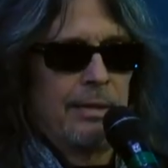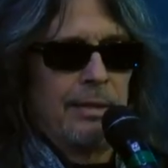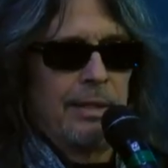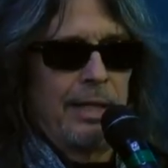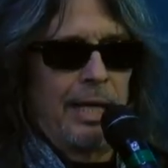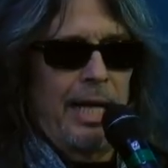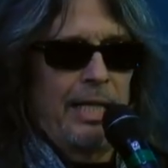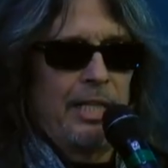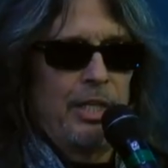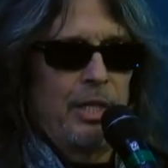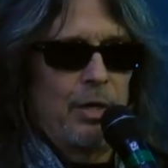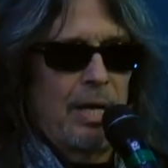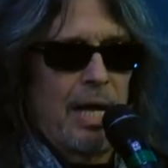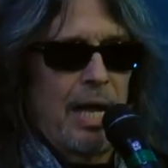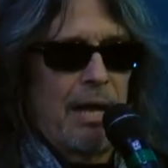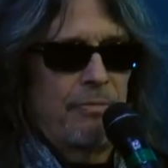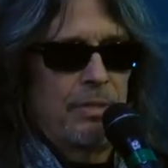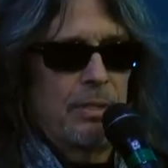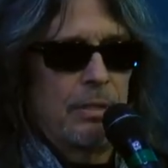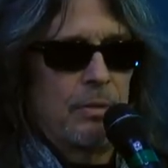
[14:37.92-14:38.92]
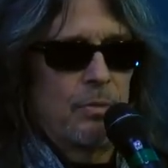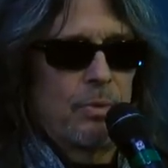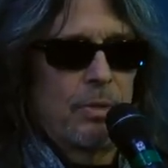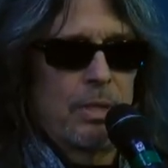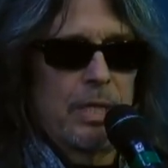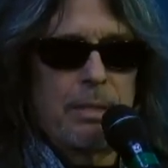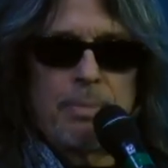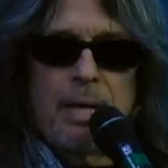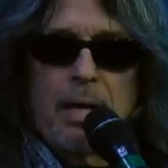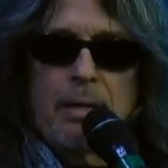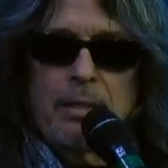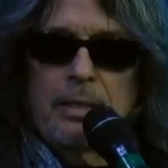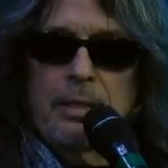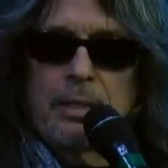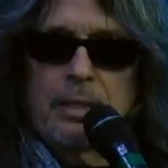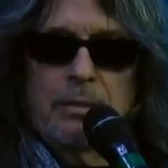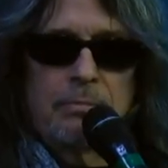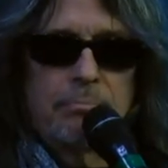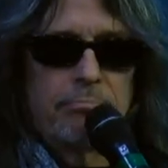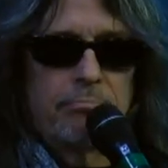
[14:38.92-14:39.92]
and you don't have to worry about you
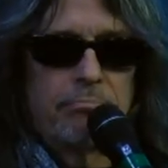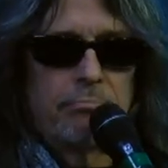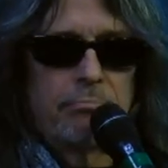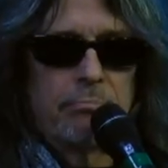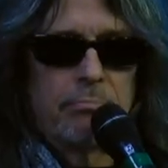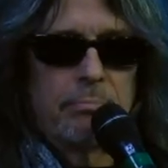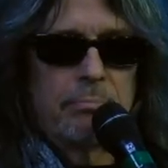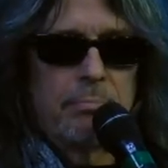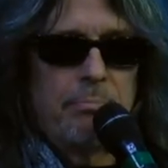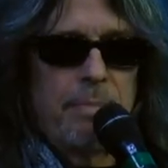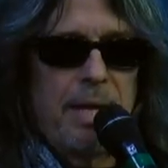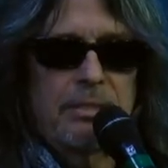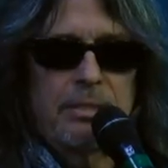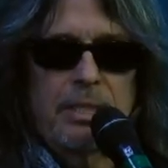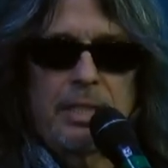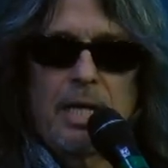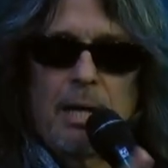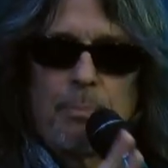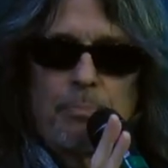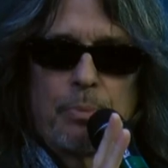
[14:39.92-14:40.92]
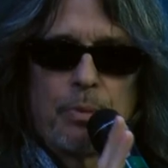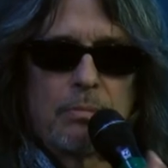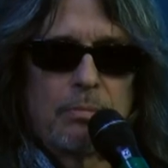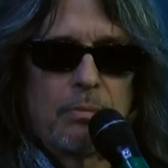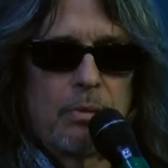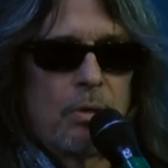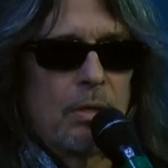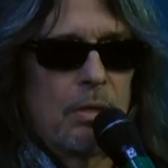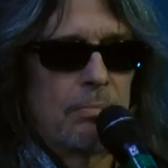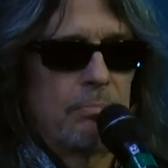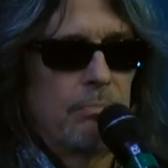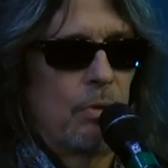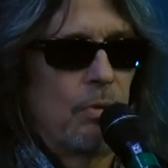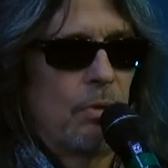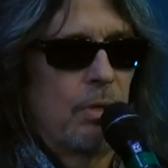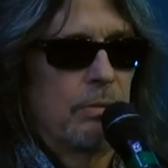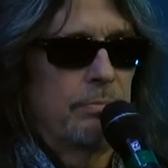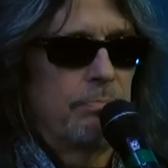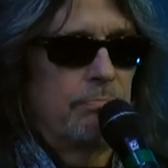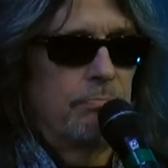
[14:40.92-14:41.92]
know messing up or or,
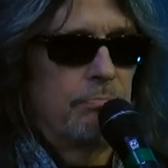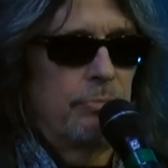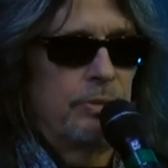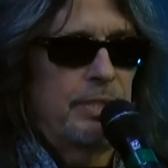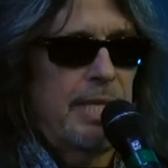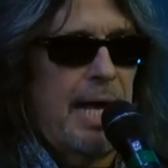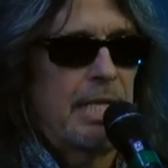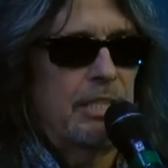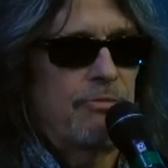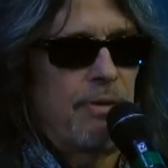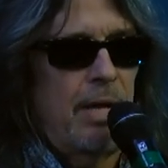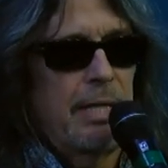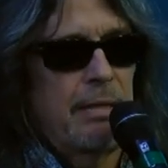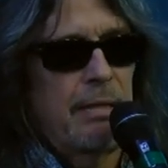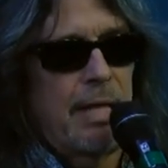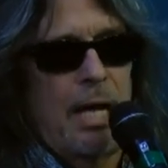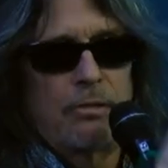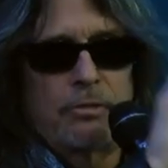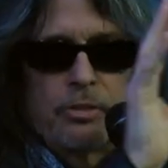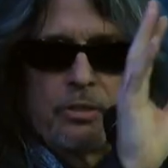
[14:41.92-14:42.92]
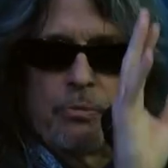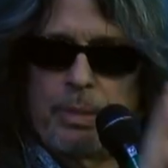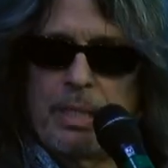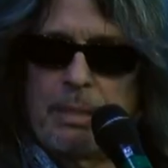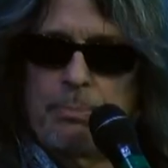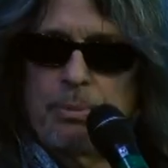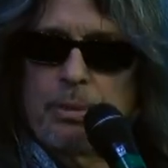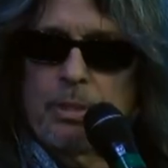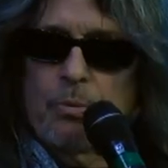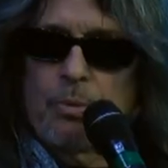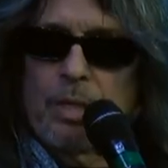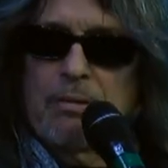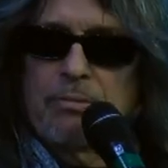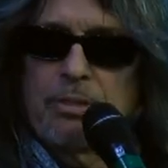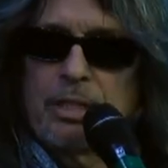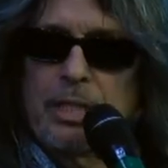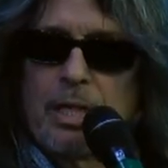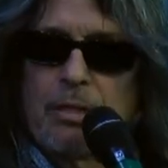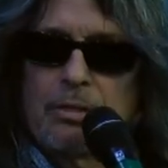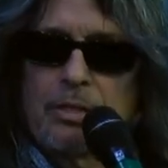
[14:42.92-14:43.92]
or satisfying thousands of people or whatever
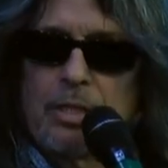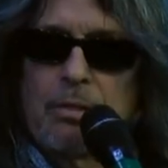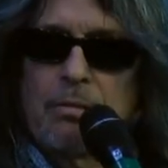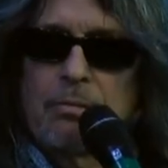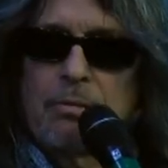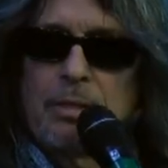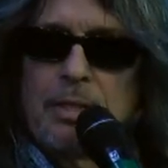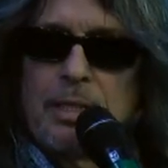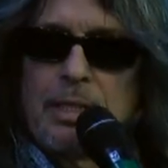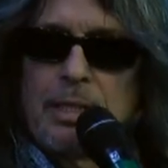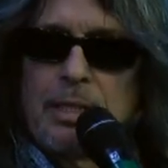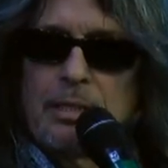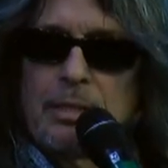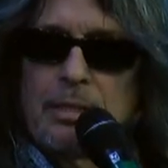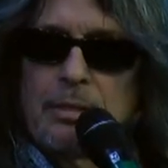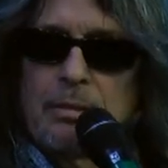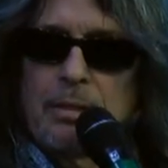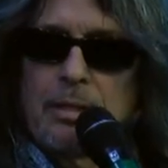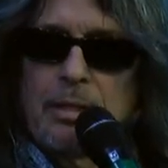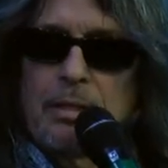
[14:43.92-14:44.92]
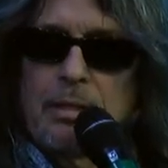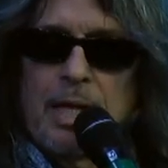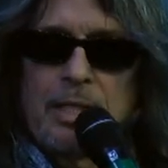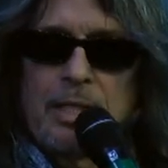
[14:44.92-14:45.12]
you know. So awesome. so I